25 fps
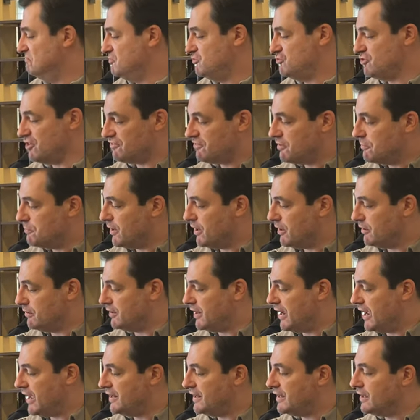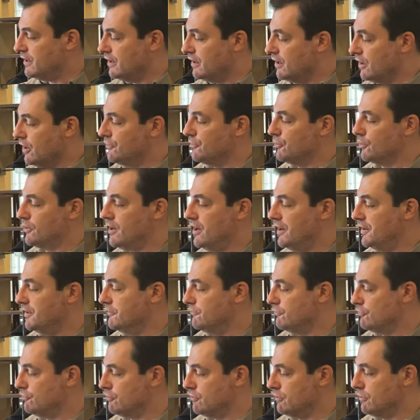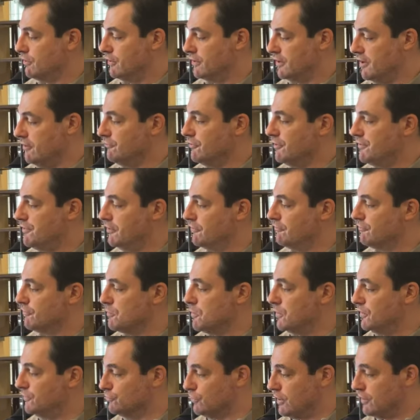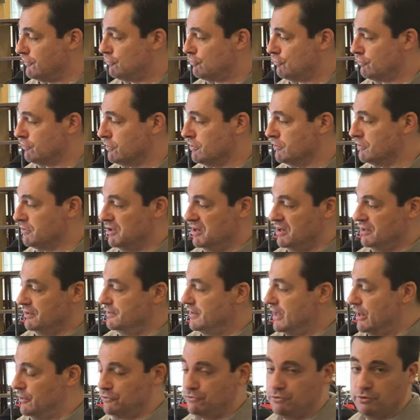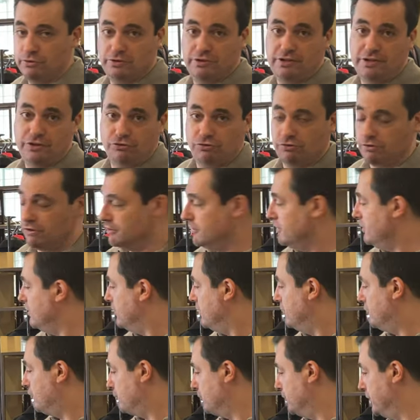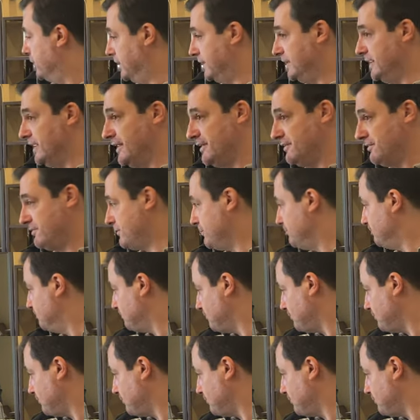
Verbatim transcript: just about any other kind of shirt, everything from a dress shirt down to a t-shirt. It's really nice.